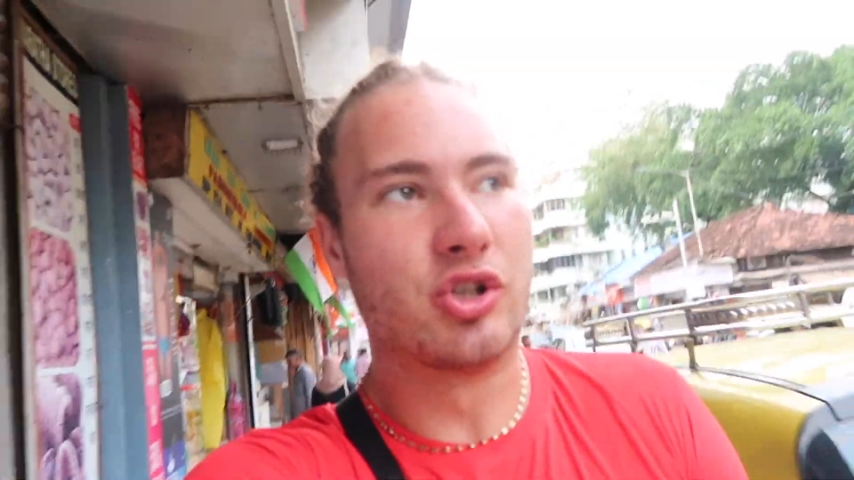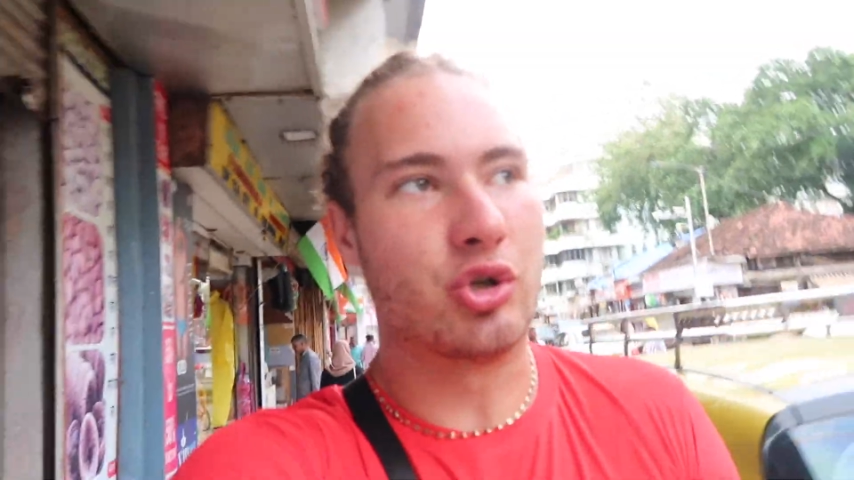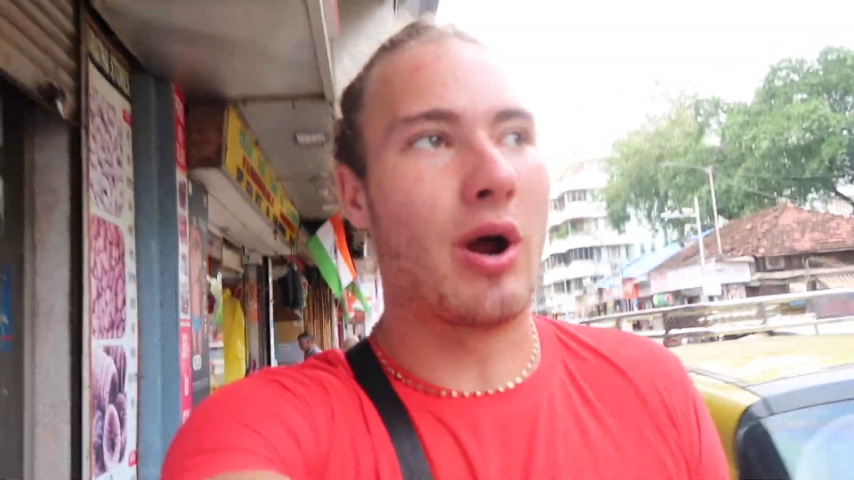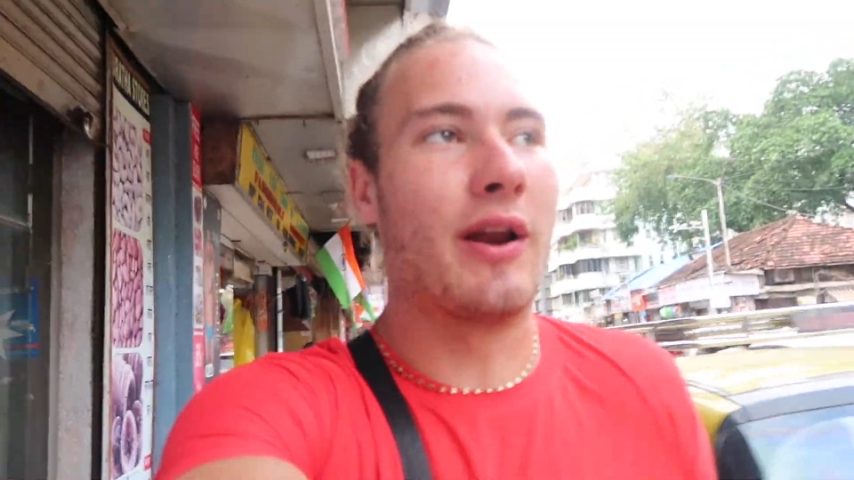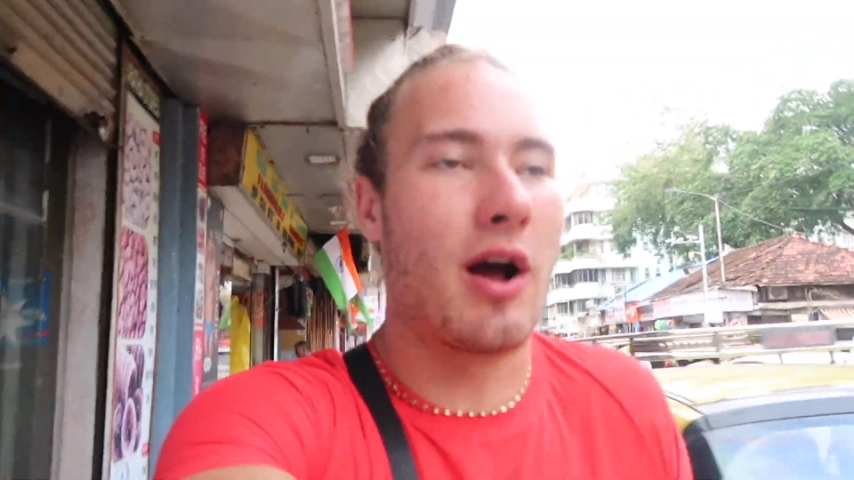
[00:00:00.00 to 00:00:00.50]

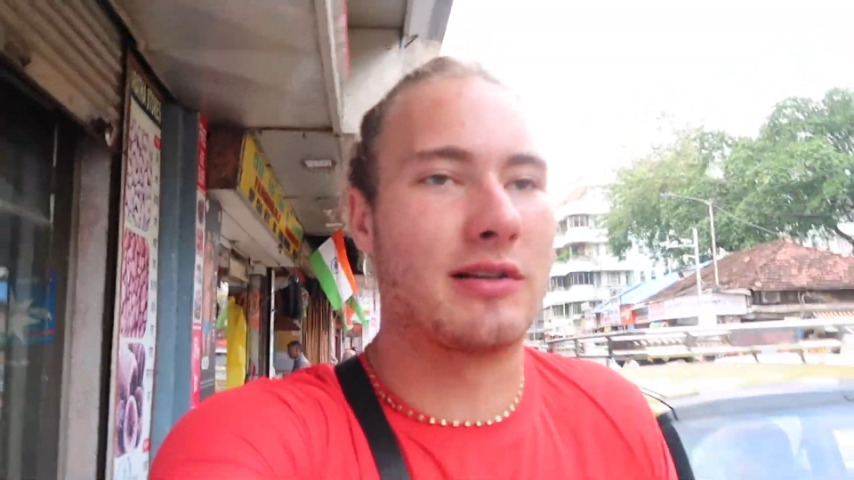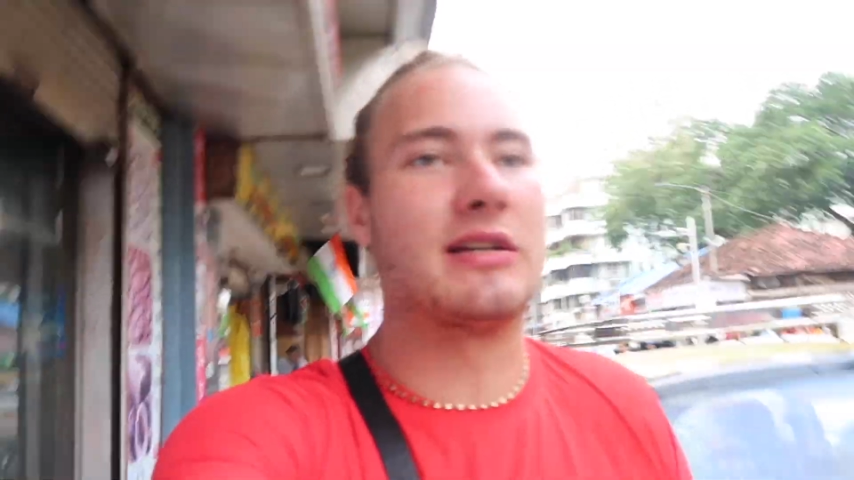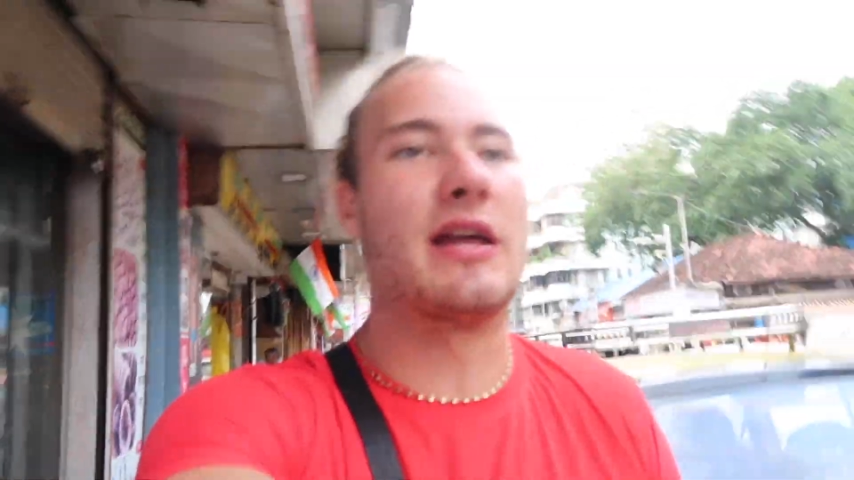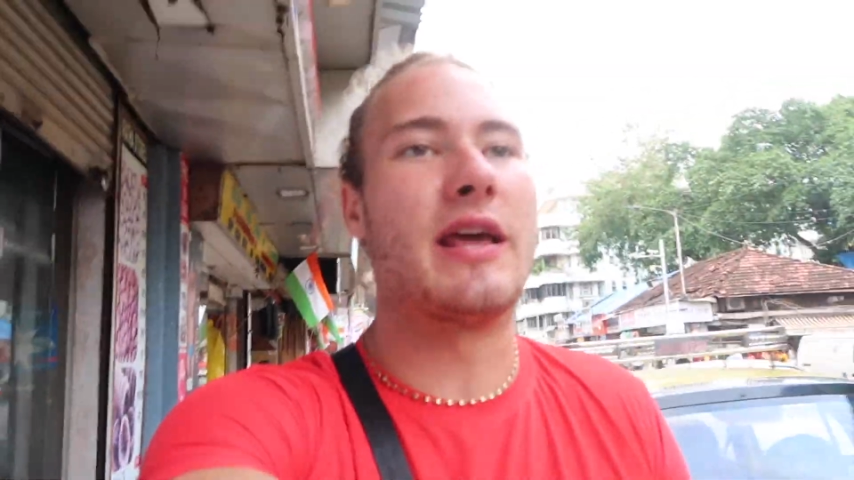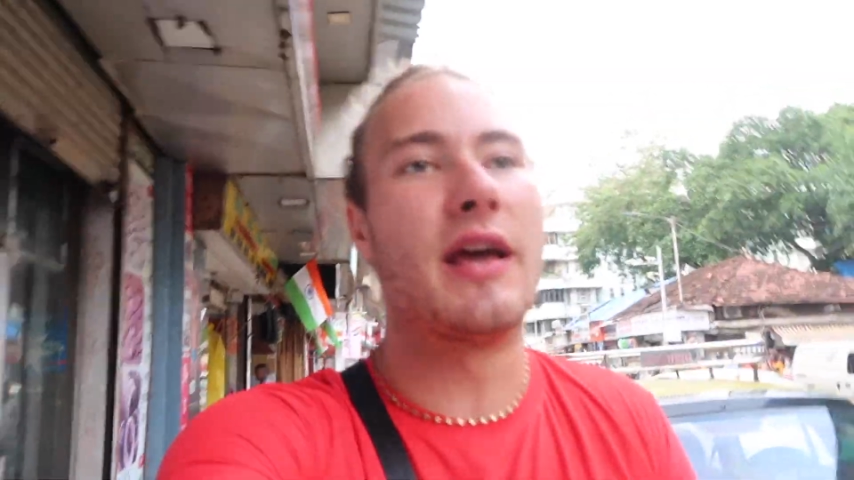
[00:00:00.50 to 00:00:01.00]
Try not to
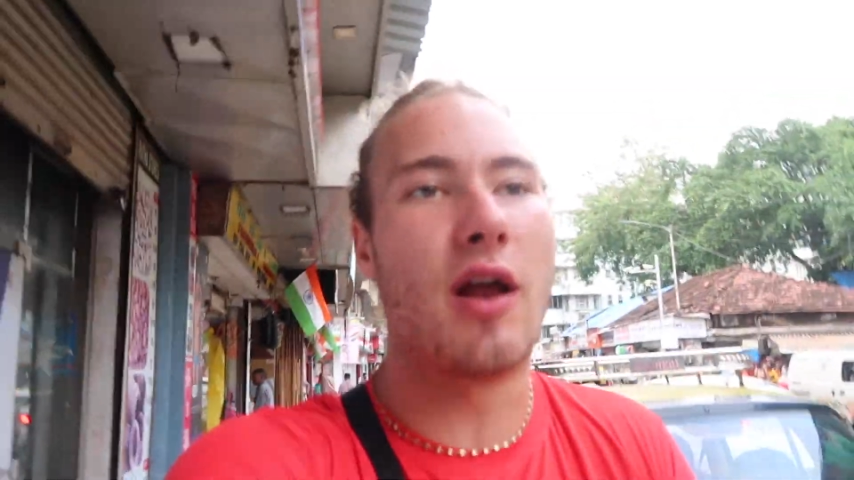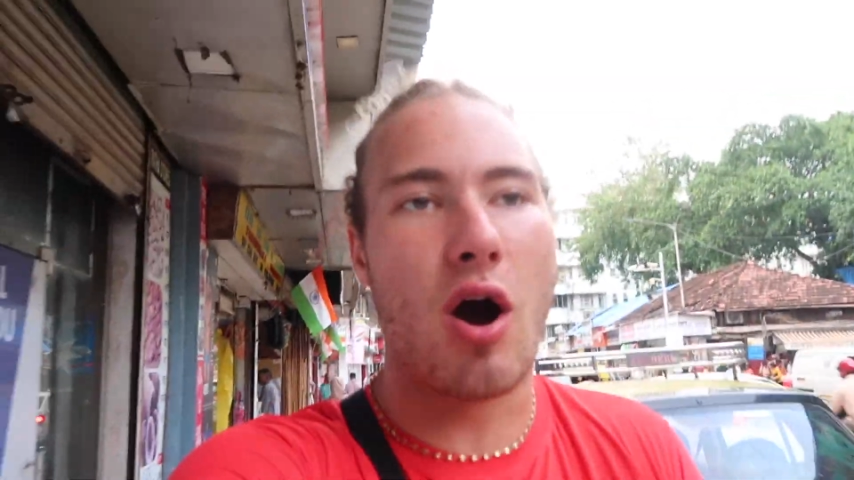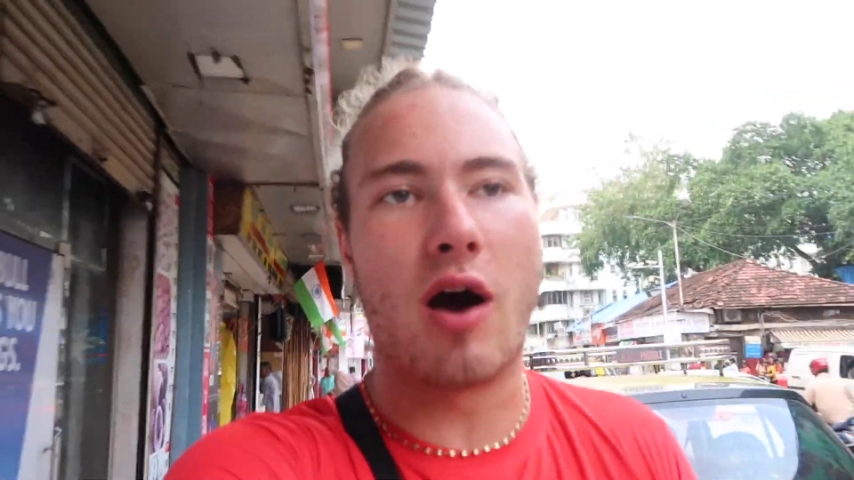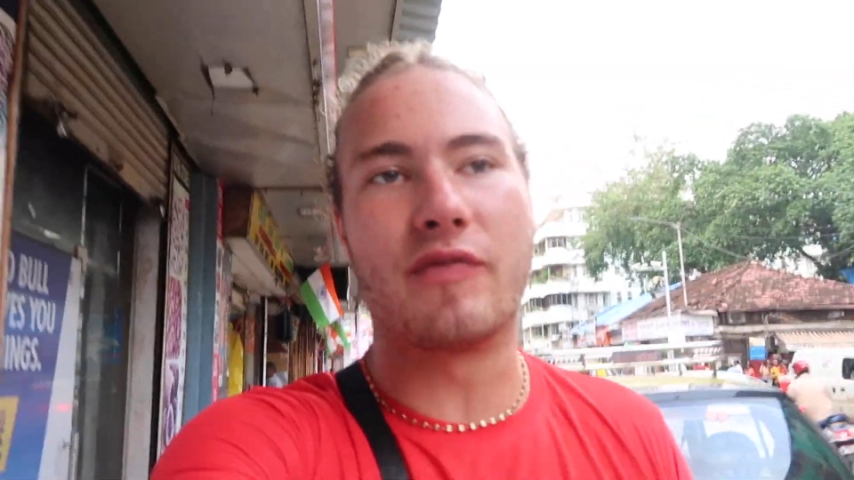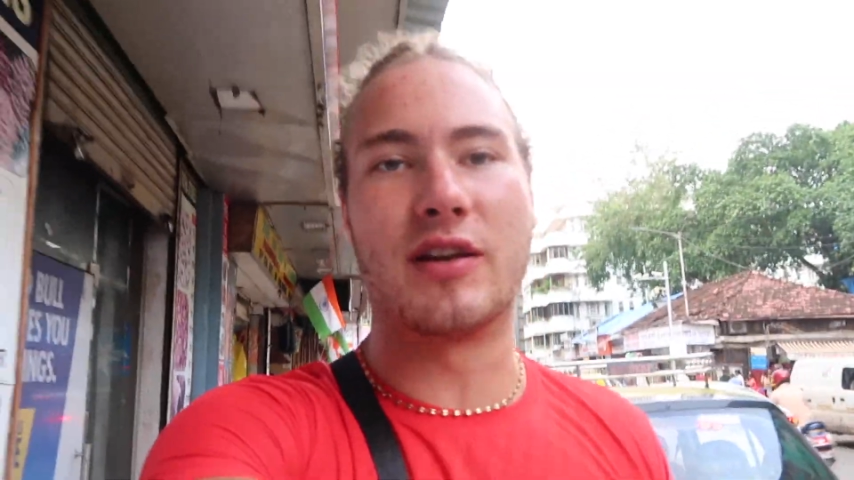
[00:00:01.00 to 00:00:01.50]
get hit,
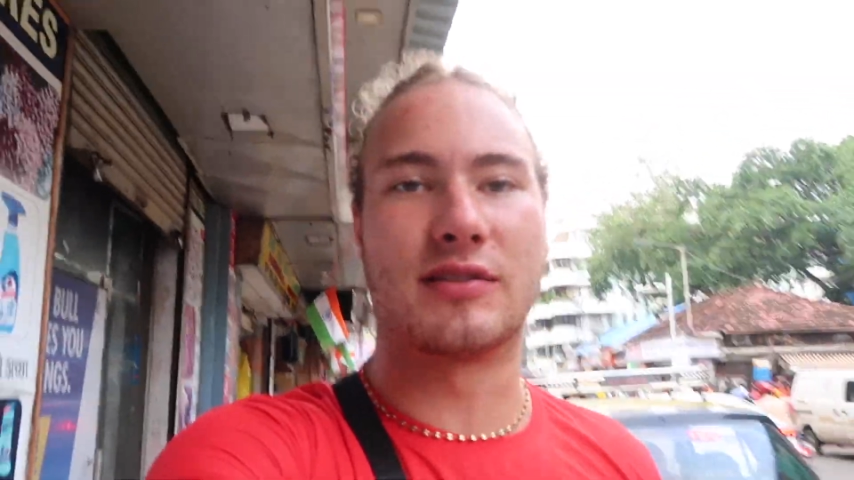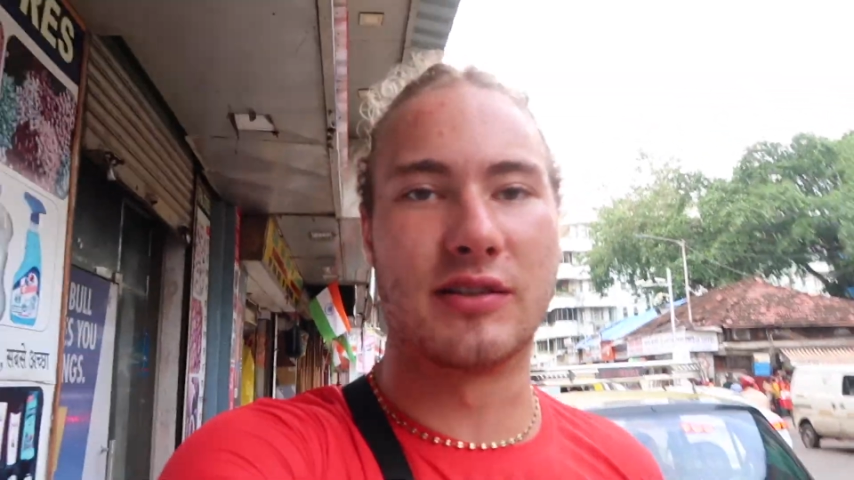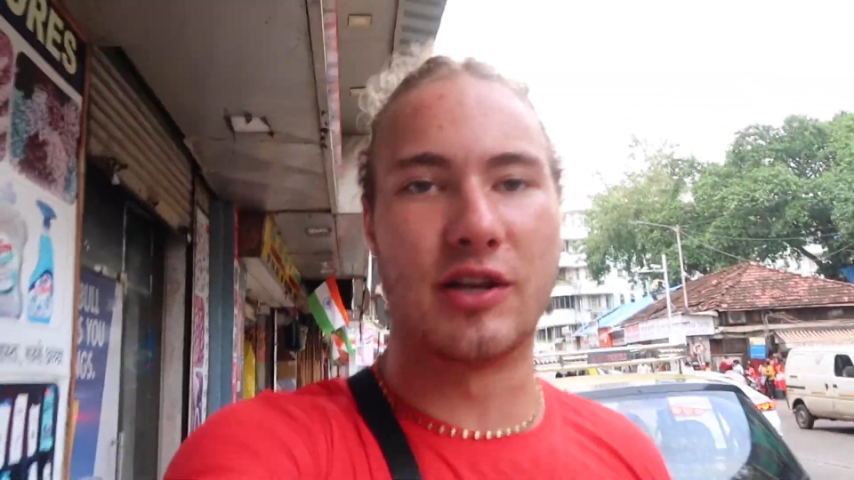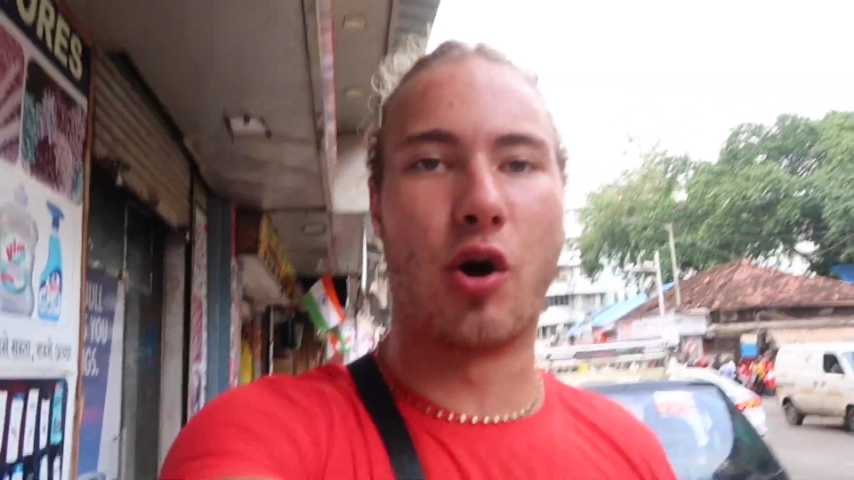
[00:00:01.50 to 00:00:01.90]
obviously.